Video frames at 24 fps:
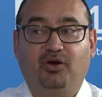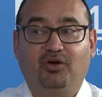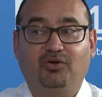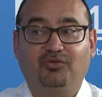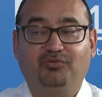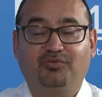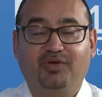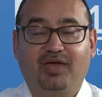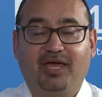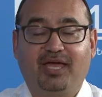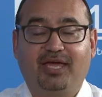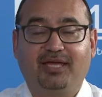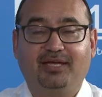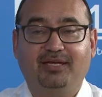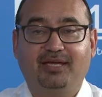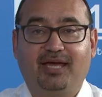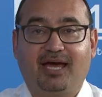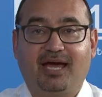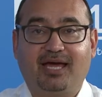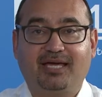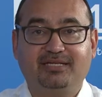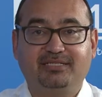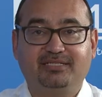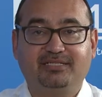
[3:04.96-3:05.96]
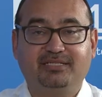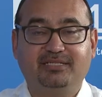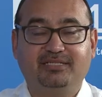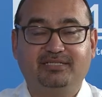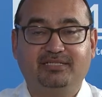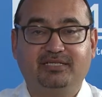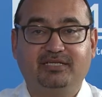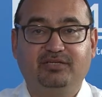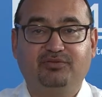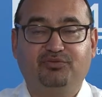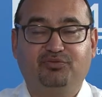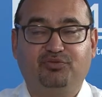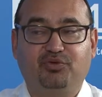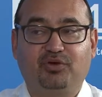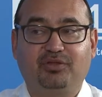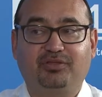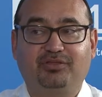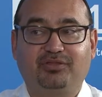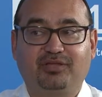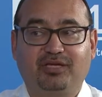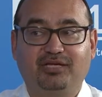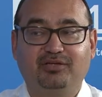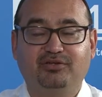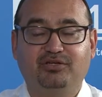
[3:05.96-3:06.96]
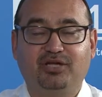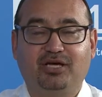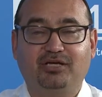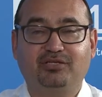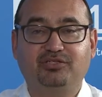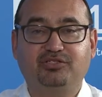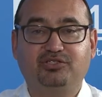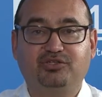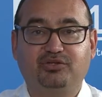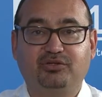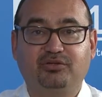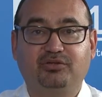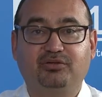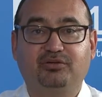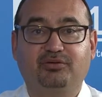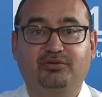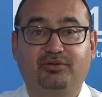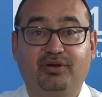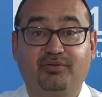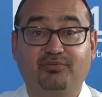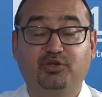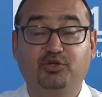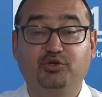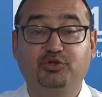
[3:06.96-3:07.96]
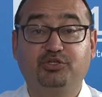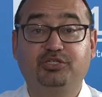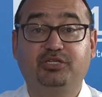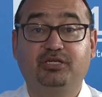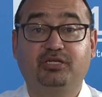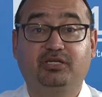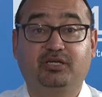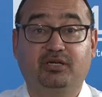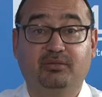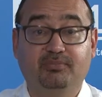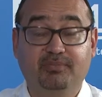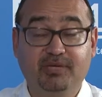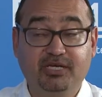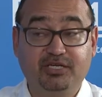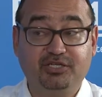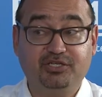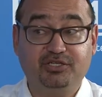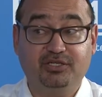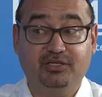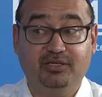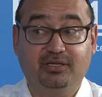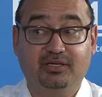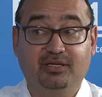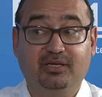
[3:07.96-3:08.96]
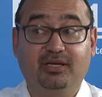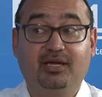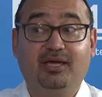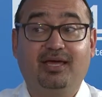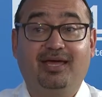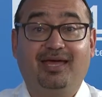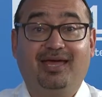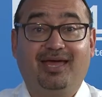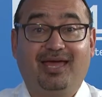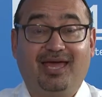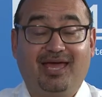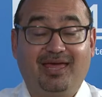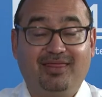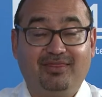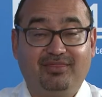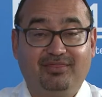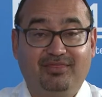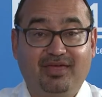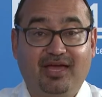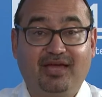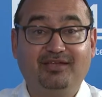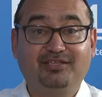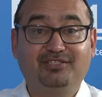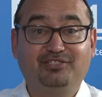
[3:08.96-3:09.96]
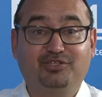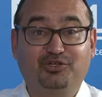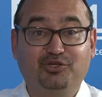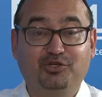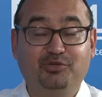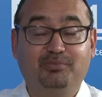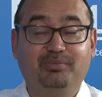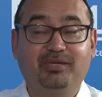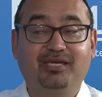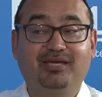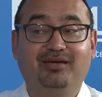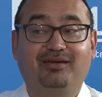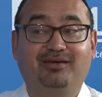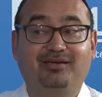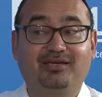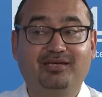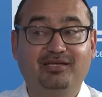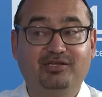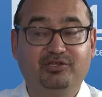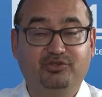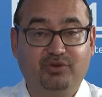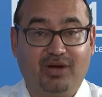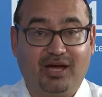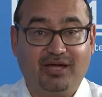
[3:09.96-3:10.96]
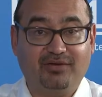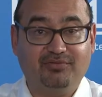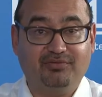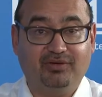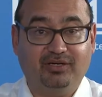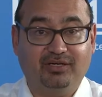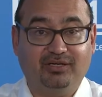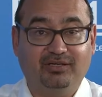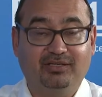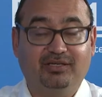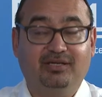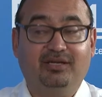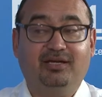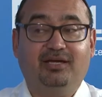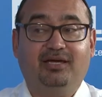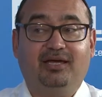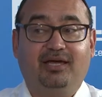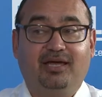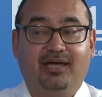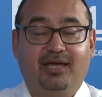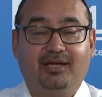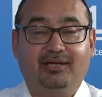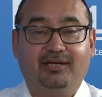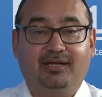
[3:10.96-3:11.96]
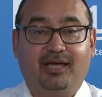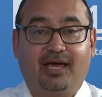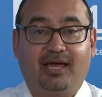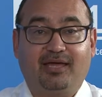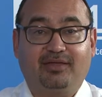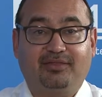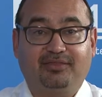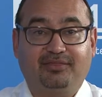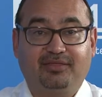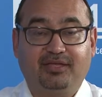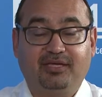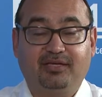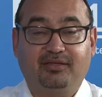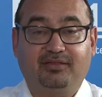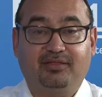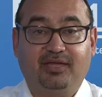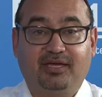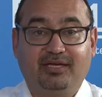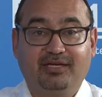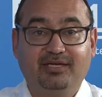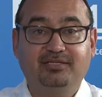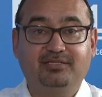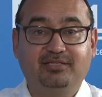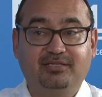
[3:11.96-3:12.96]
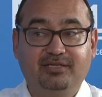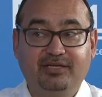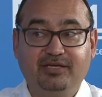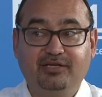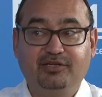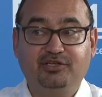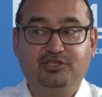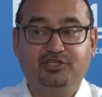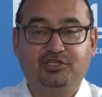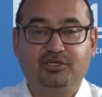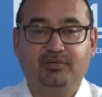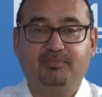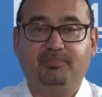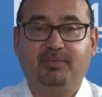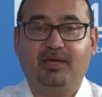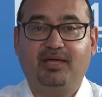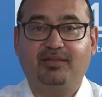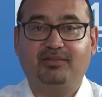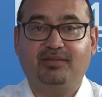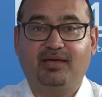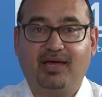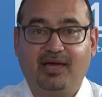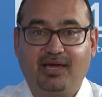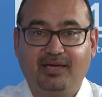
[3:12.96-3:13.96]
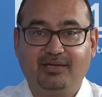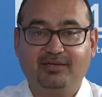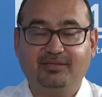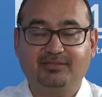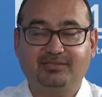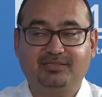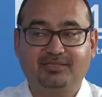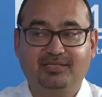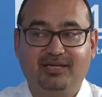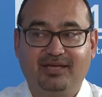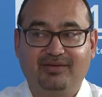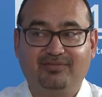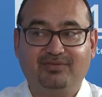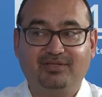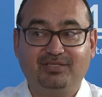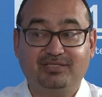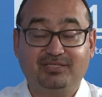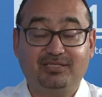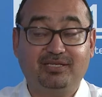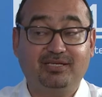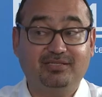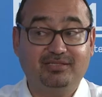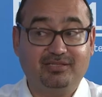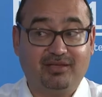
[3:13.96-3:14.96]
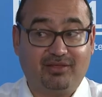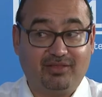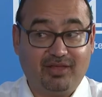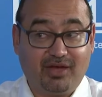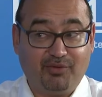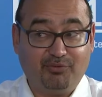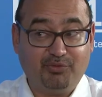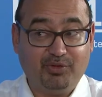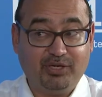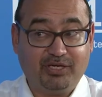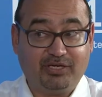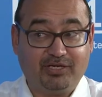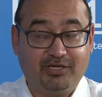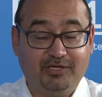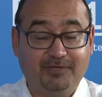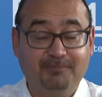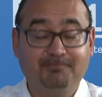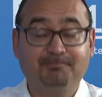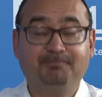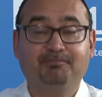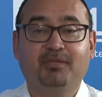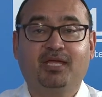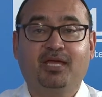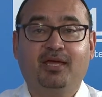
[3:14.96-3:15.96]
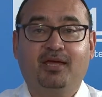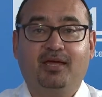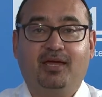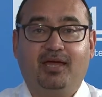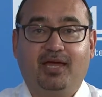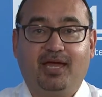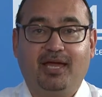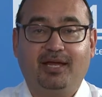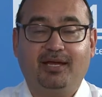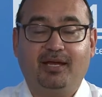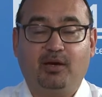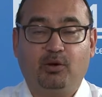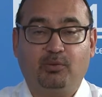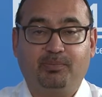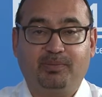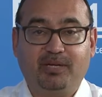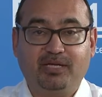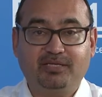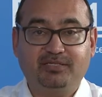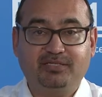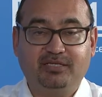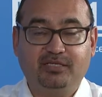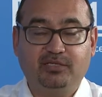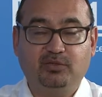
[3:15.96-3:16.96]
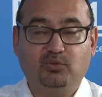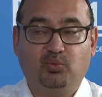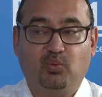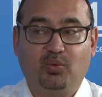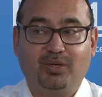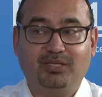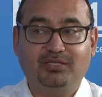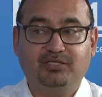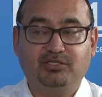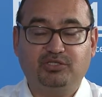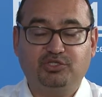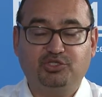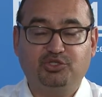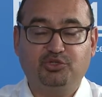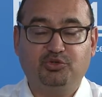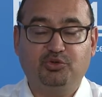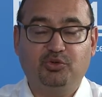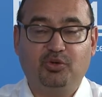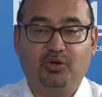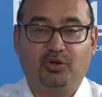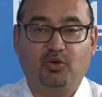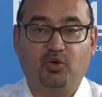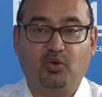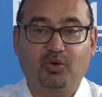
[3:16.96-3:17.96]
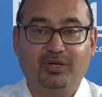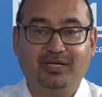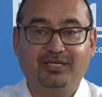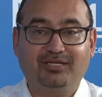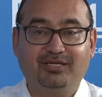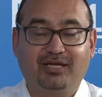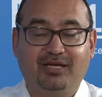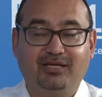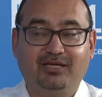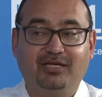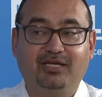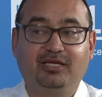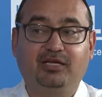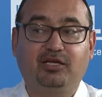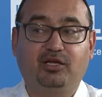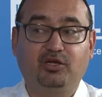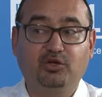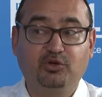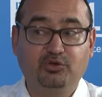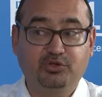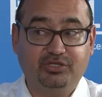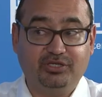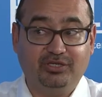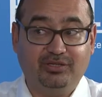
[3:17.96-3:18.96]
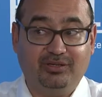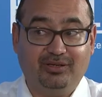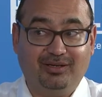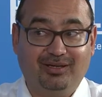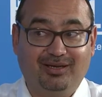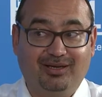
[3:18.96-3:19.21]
of an ICT Fourth Industrial Revolution Commission and that is going to be a key driver. And I think there is leadership at the highest levels in South Africa. And our president wants to call it an inclusion